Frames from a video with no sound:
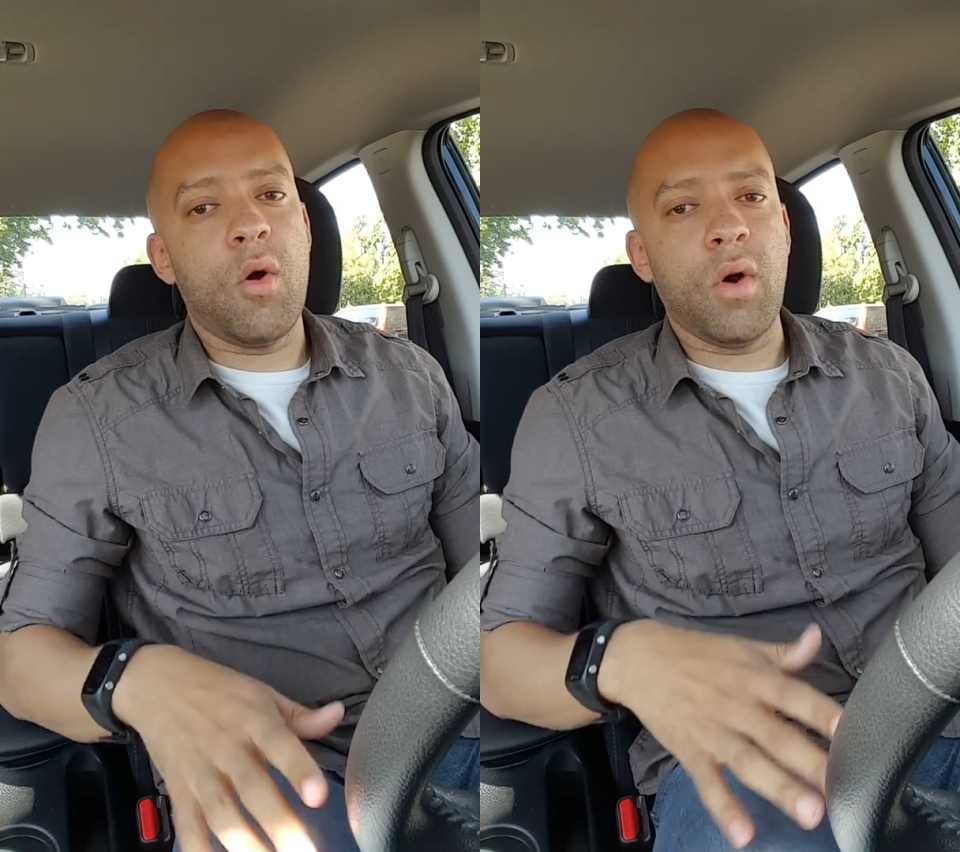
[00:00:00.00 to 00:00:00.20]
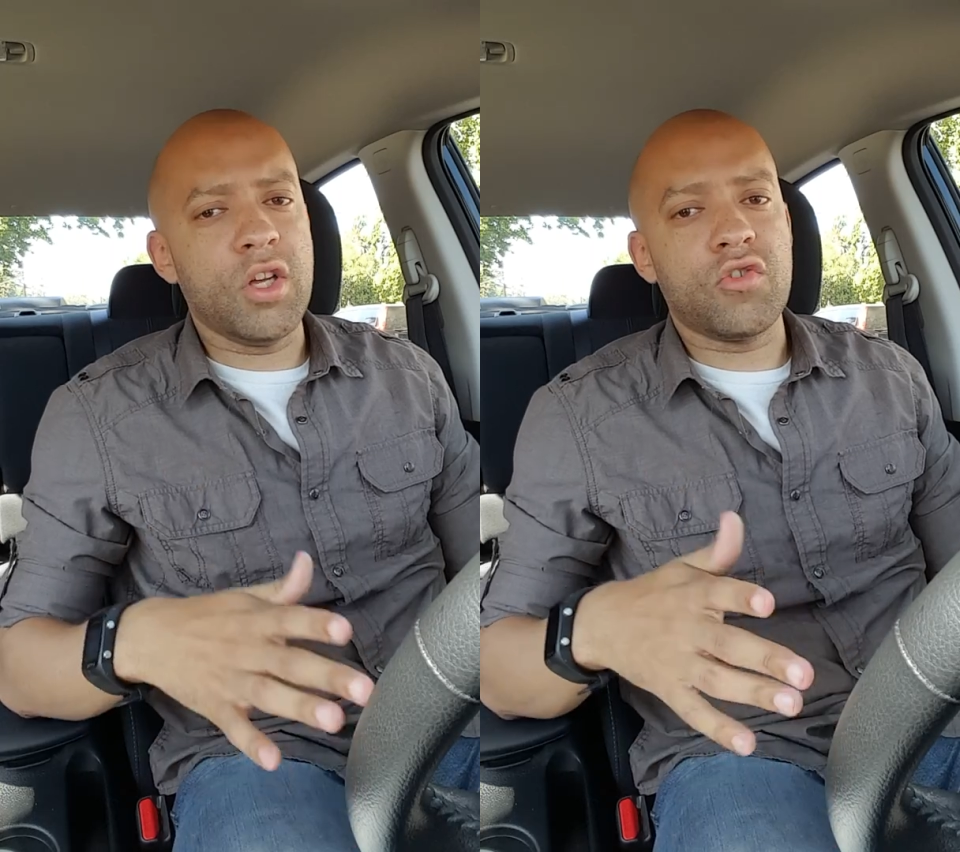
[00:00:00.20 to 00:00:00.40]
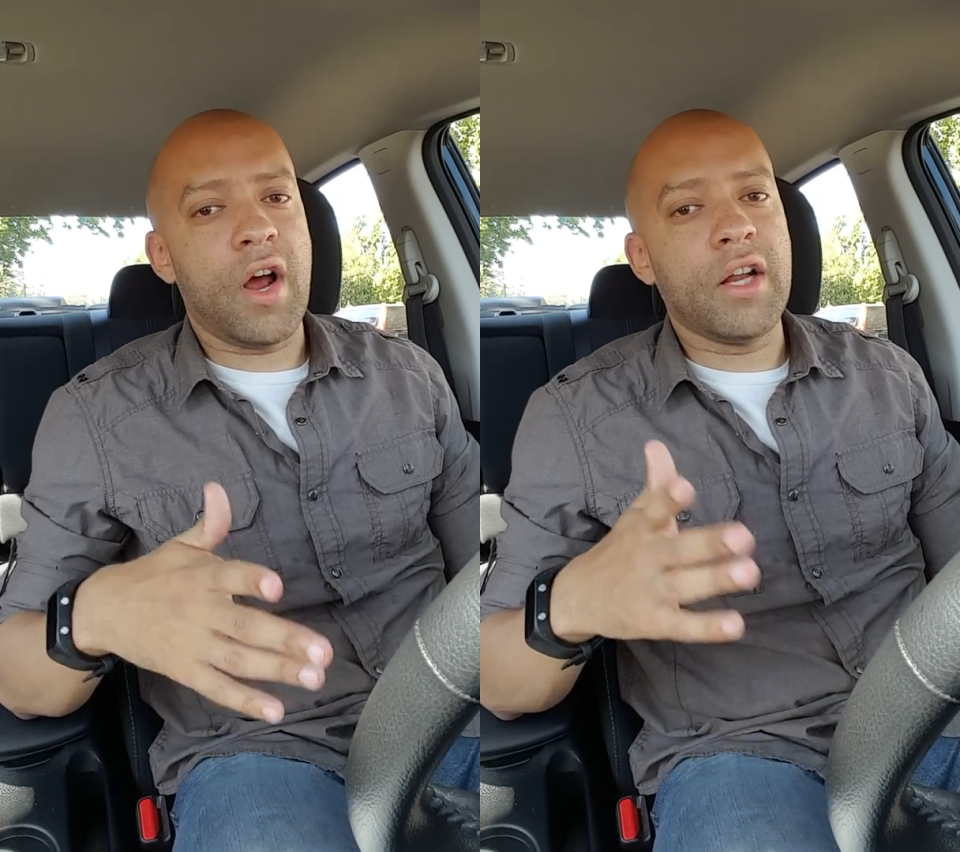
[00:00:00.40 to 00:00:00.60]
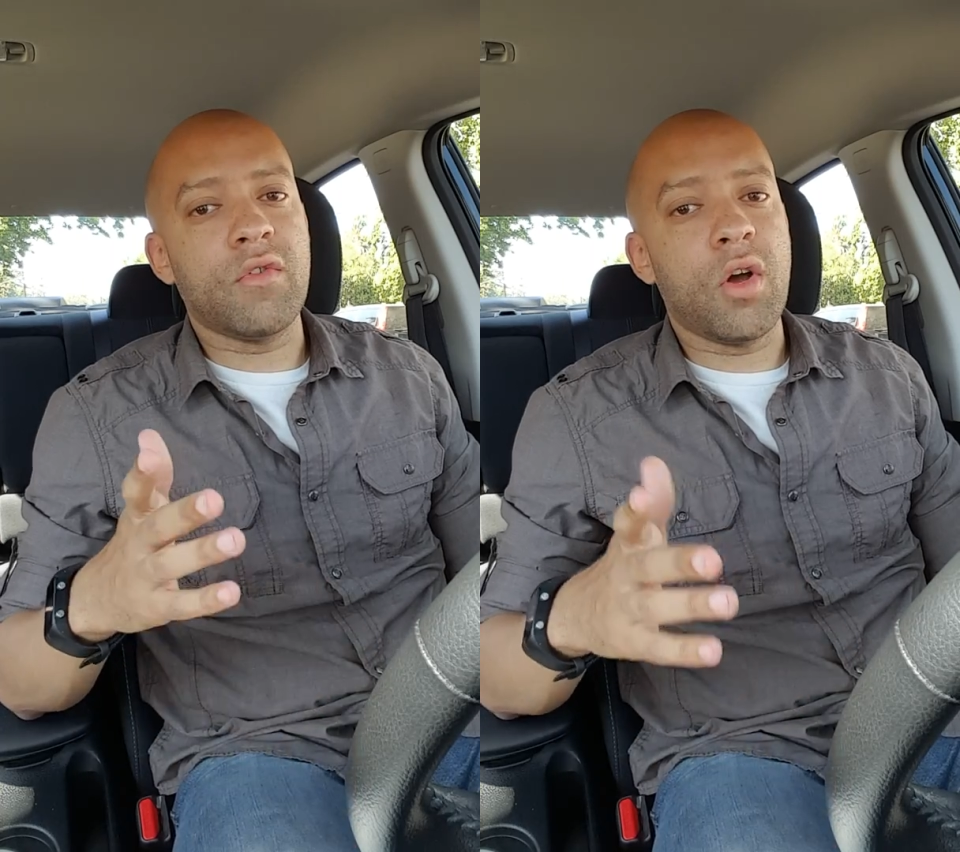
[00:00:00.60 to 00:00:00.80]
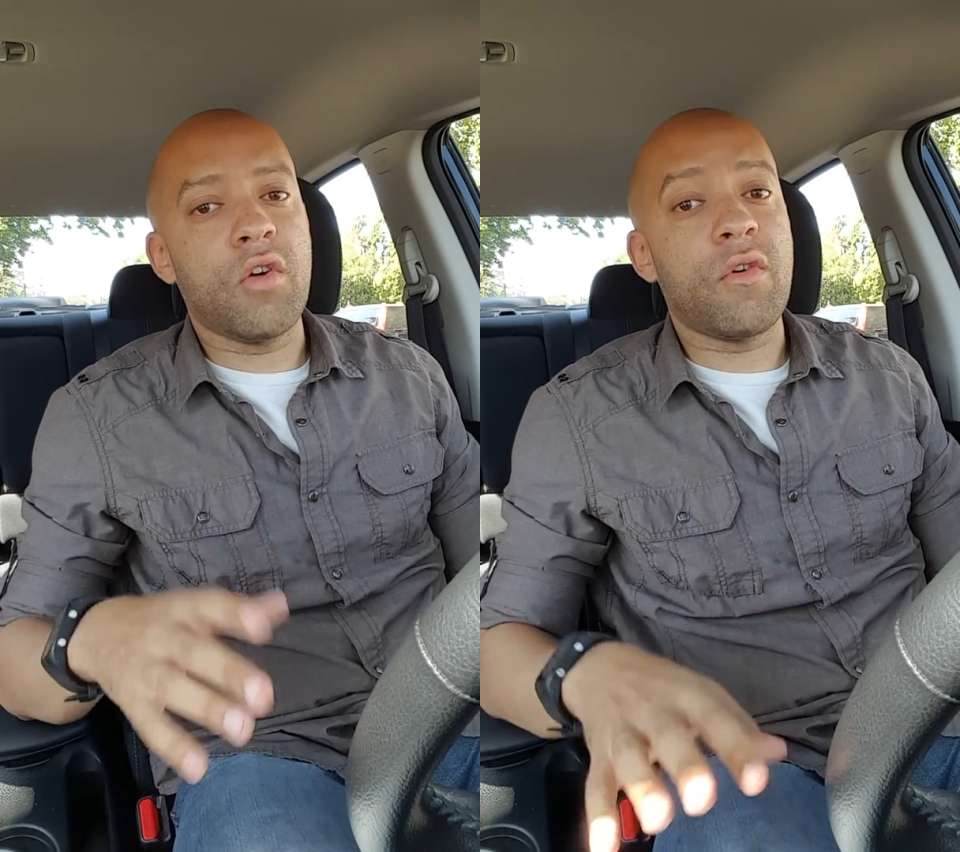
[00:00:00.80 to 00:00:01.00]
oh, well, he tried
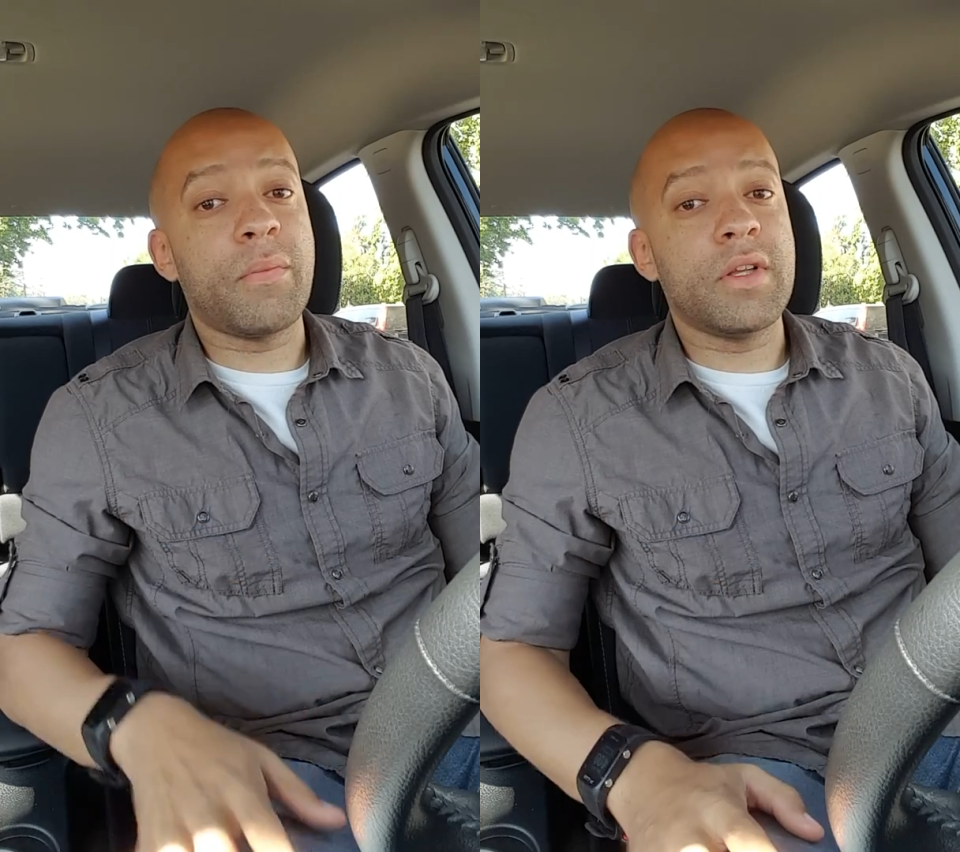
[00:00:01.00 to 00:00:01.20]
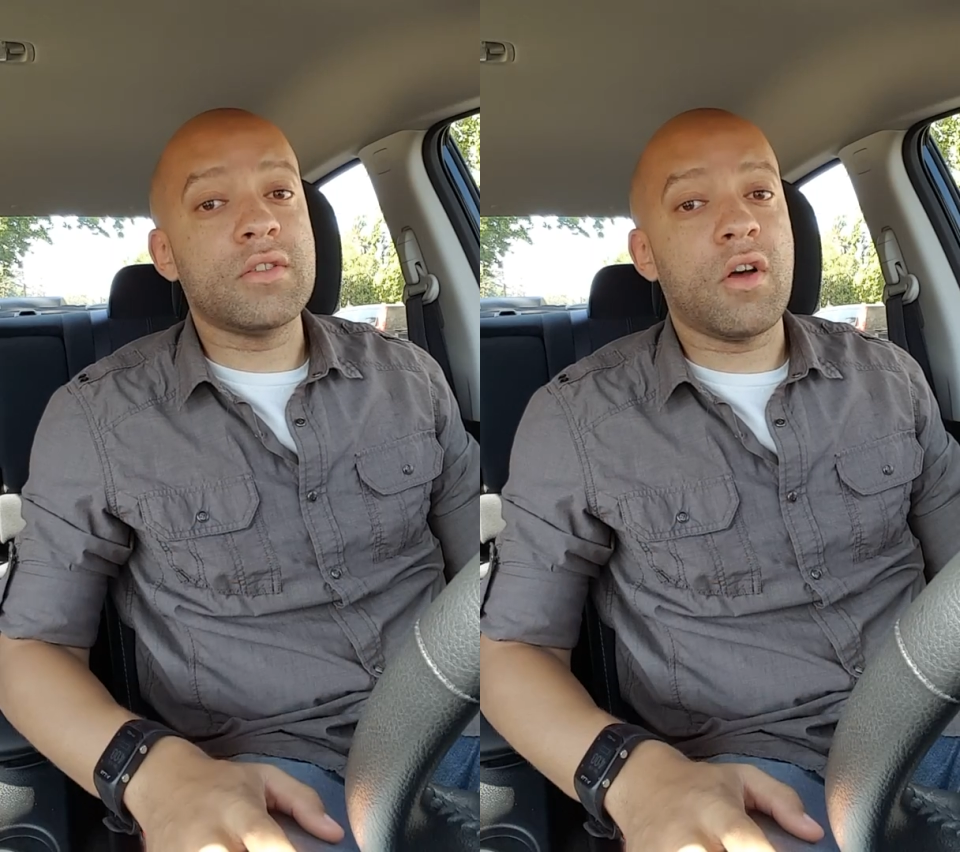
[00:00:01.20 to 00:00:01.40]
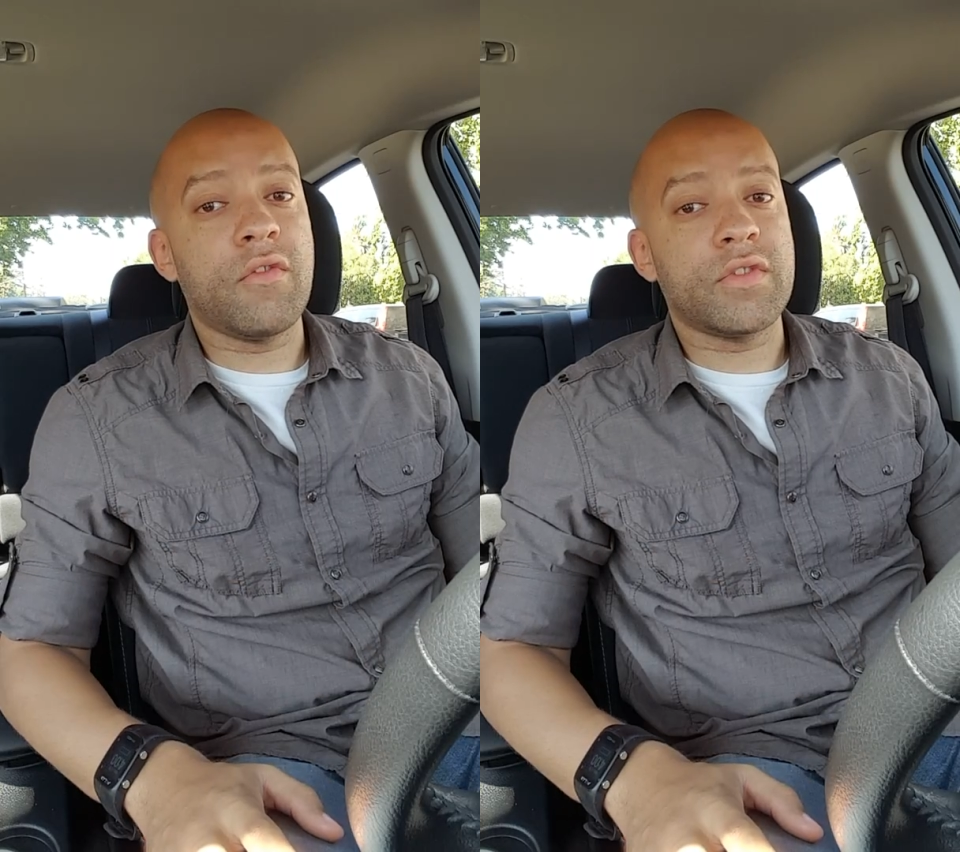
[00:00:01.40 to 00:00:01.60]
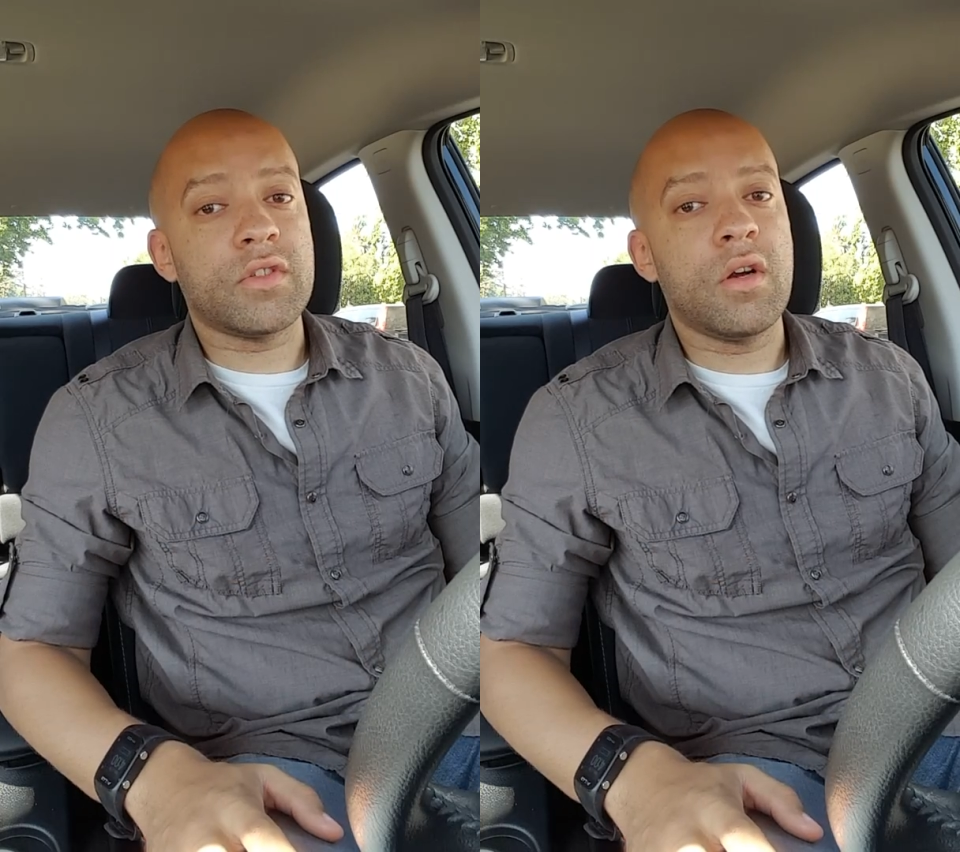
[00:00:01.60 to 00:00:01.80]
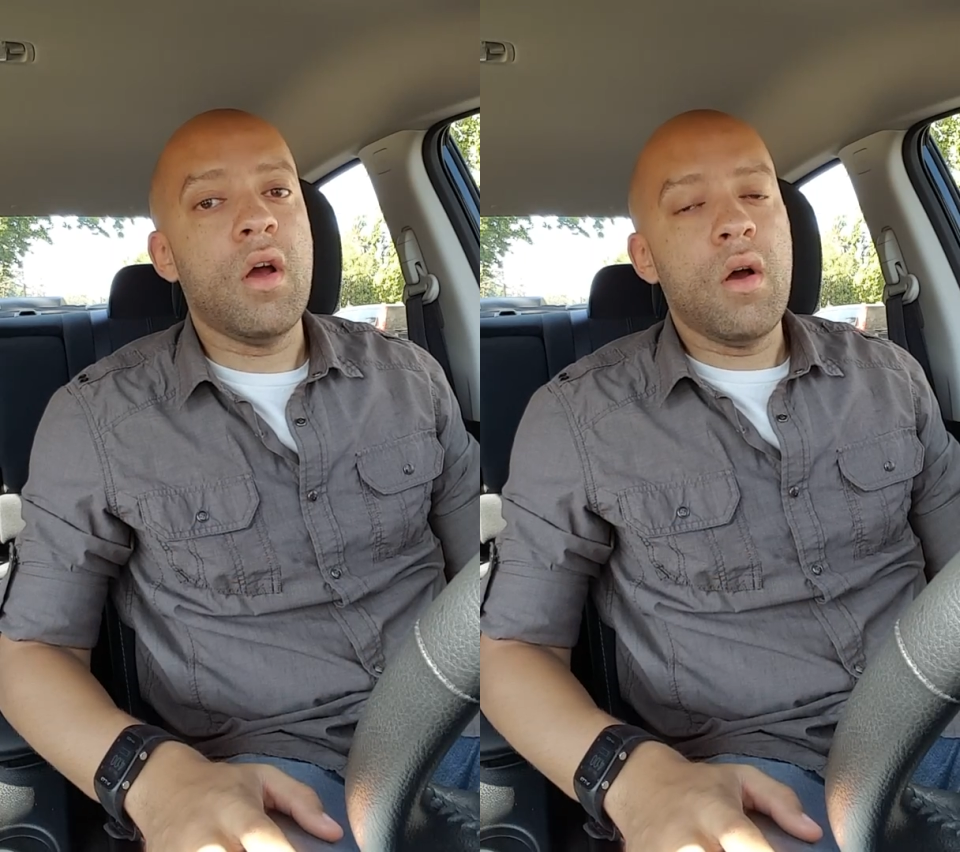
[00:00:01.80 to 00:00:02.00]
to run over a police
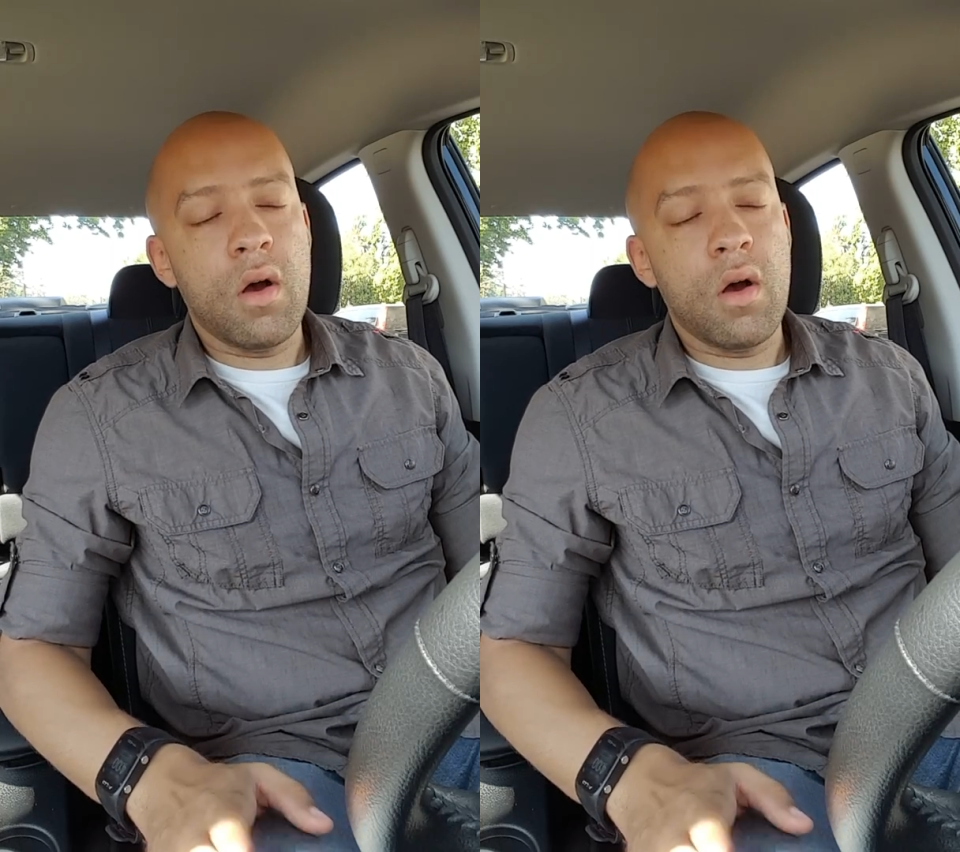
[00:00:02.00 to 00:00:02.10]
officer.